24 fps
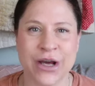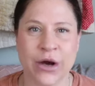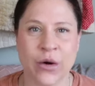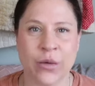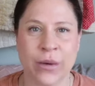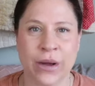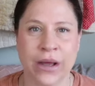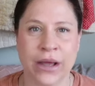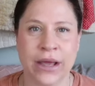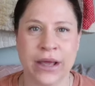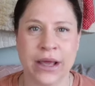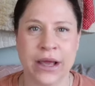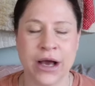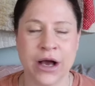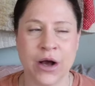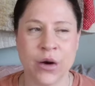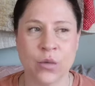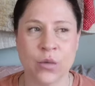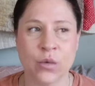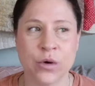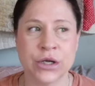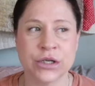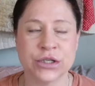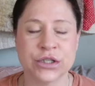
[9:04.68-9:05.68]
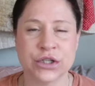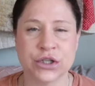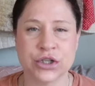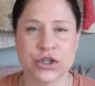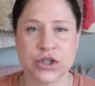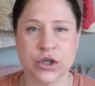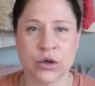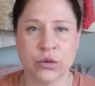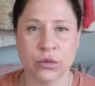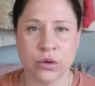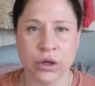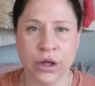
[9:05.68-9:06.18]
that way. I want to
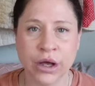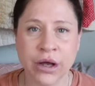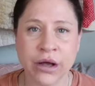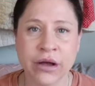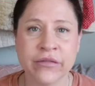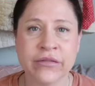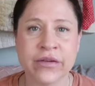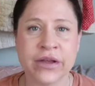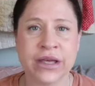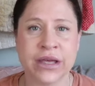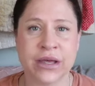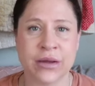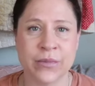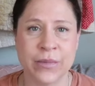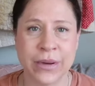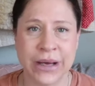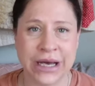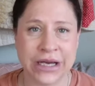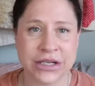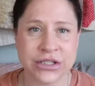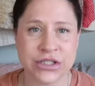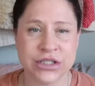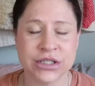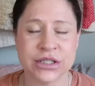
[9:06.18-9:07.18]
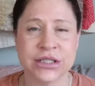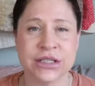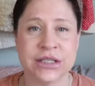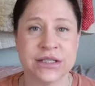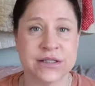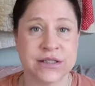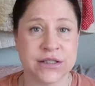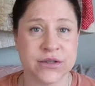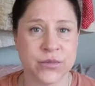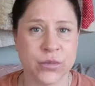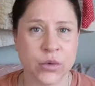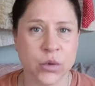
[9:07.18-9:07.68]
show love and compassion
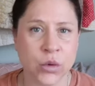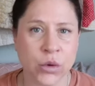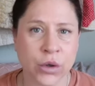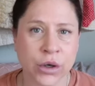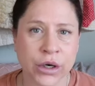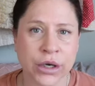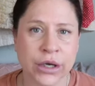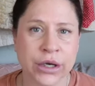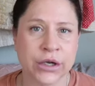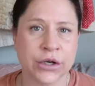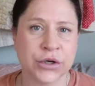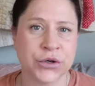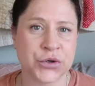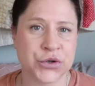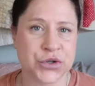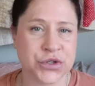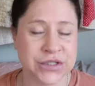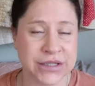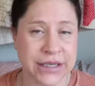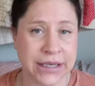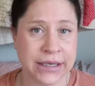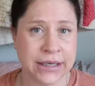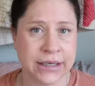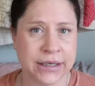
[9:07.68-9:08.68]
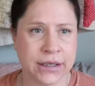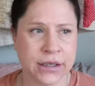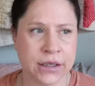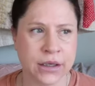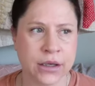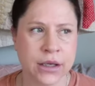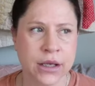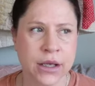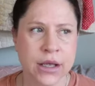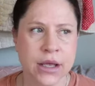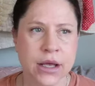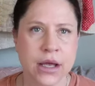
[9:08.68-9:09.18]
and support and
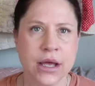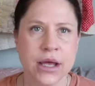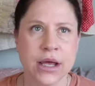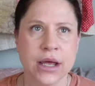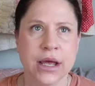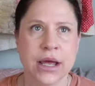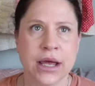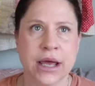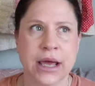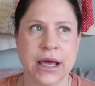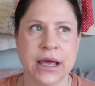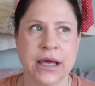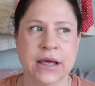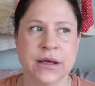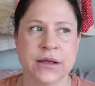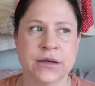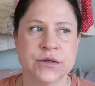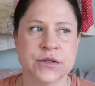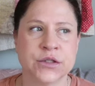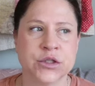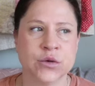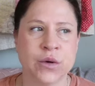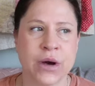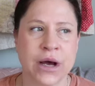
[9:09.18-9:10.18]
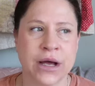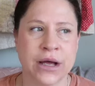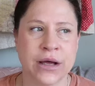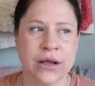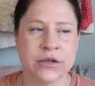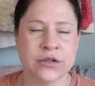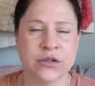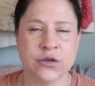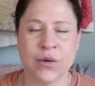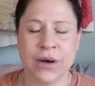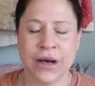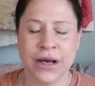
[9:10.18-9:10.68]
understanding. And do I
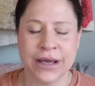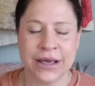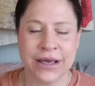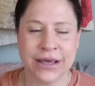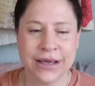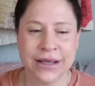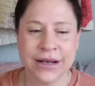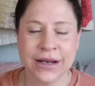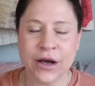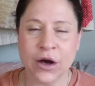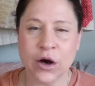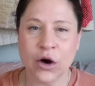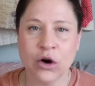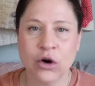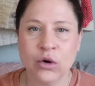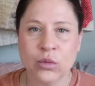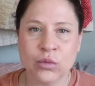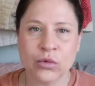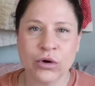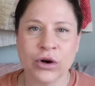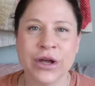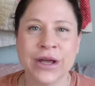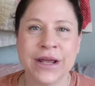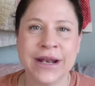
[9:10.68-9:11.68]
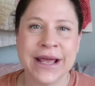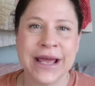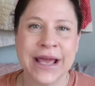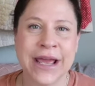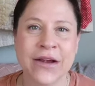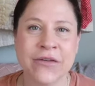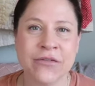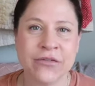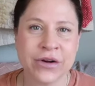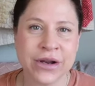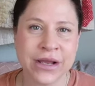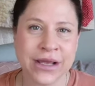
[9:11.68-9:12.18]
do I hit a home run
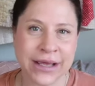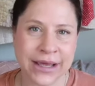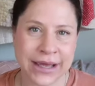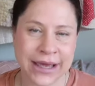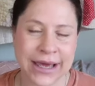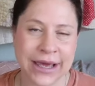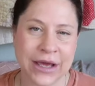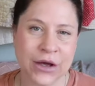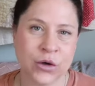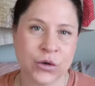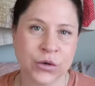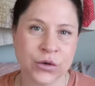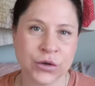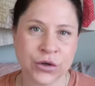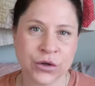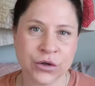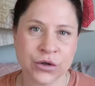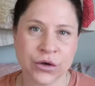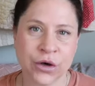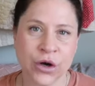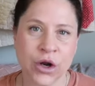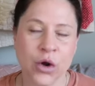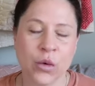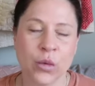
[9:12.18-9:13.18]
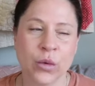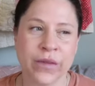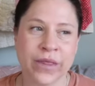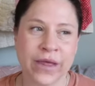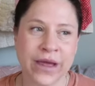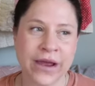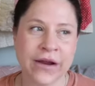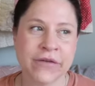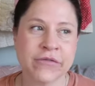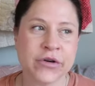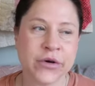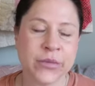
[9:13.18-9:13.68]
every encounter with
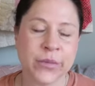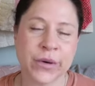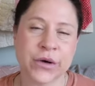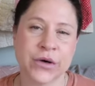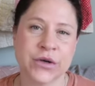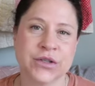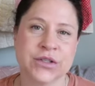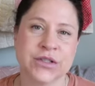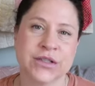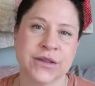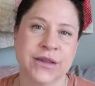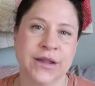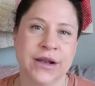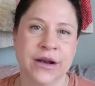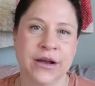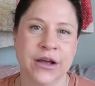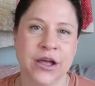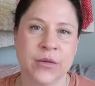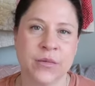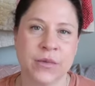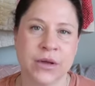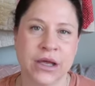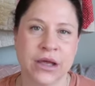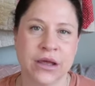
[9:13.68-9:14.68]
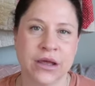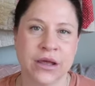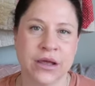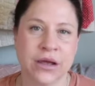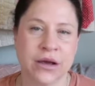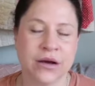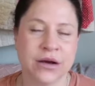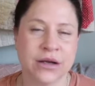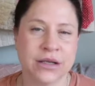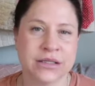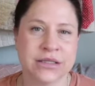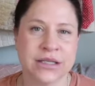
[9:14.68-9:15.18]
every person that I come in, in
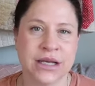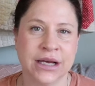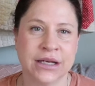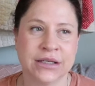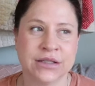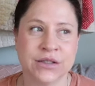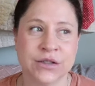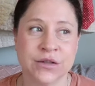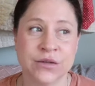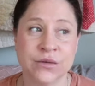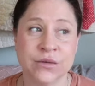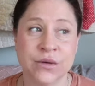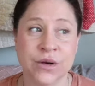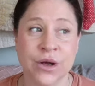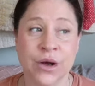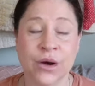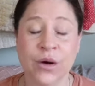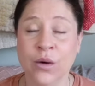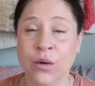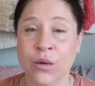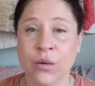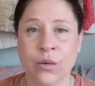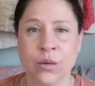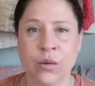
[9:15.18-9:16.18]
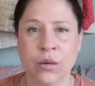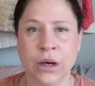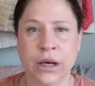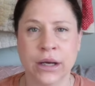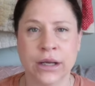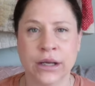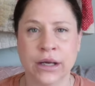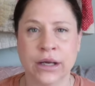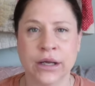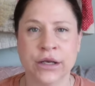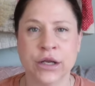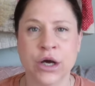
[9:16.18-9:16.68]
contact to? No,
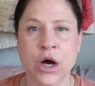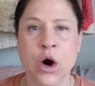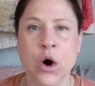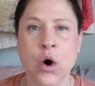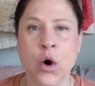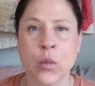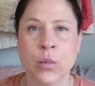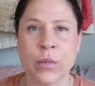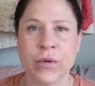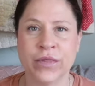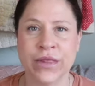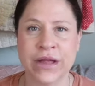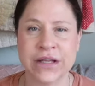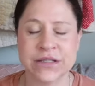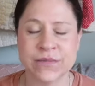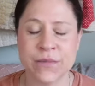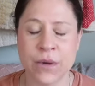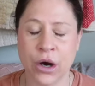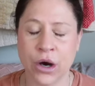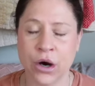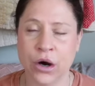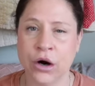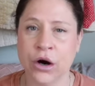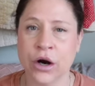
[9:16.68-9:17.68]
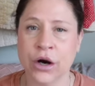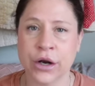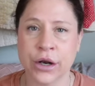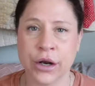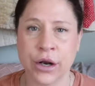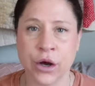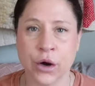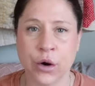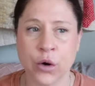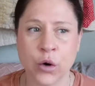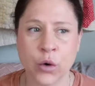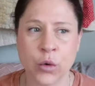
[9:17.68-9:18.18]
I, I don't. But that's my heart
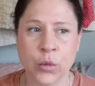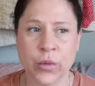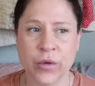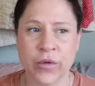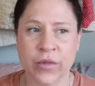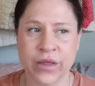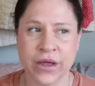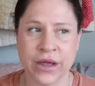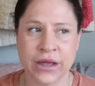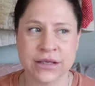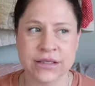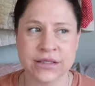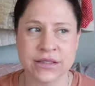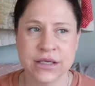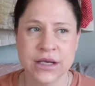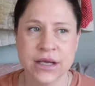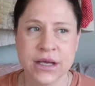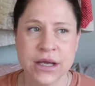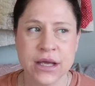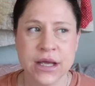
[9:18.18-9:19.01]
and hope that